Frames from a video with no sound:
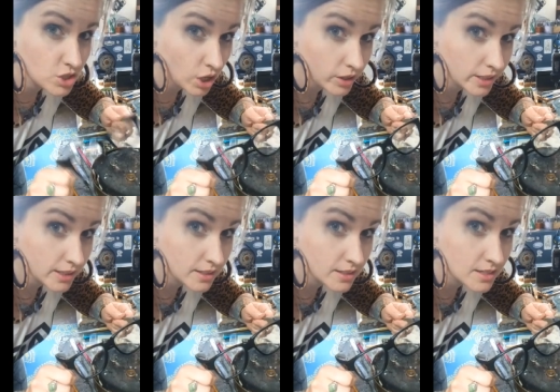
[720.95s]

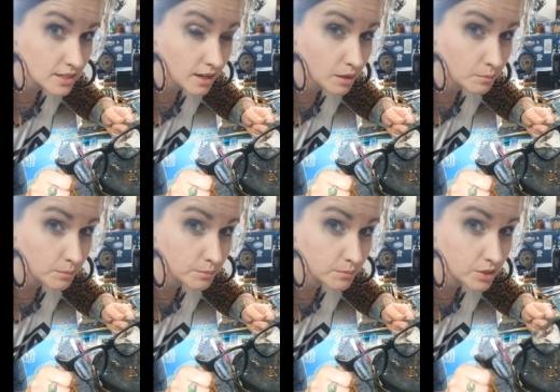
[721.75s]
darkened
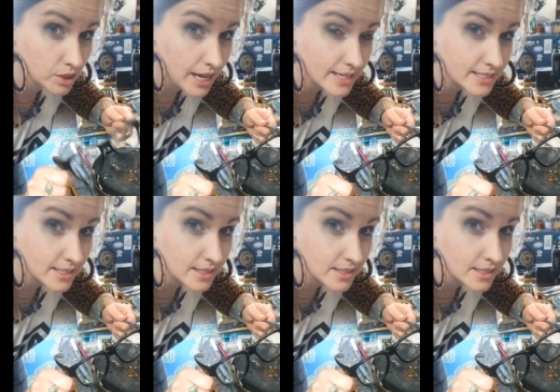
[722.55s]
um,
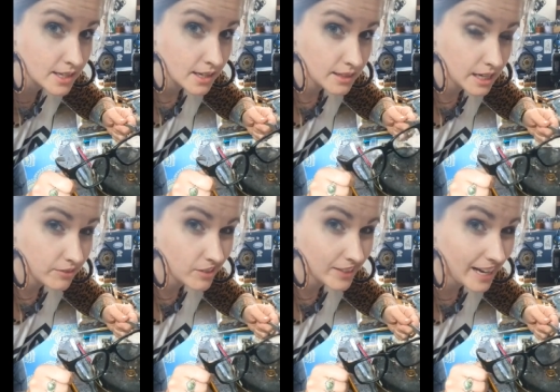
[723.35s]
glasses that
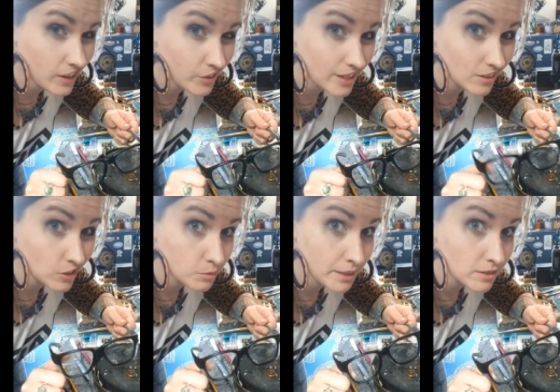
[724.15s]
have even higher rating
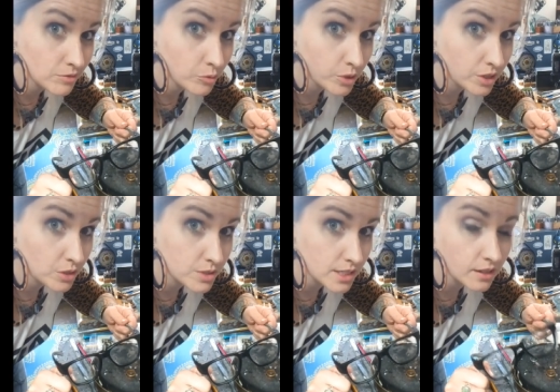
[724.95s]
that are meant for
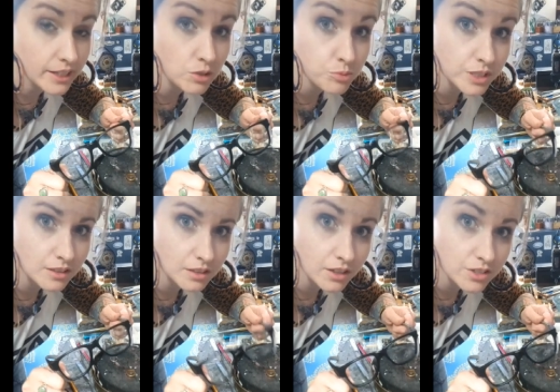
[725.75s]
using like a
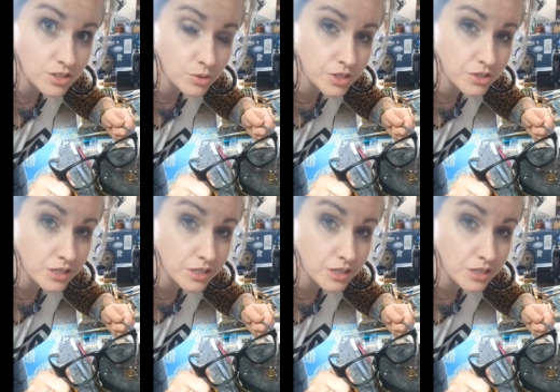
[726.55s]
really large torch,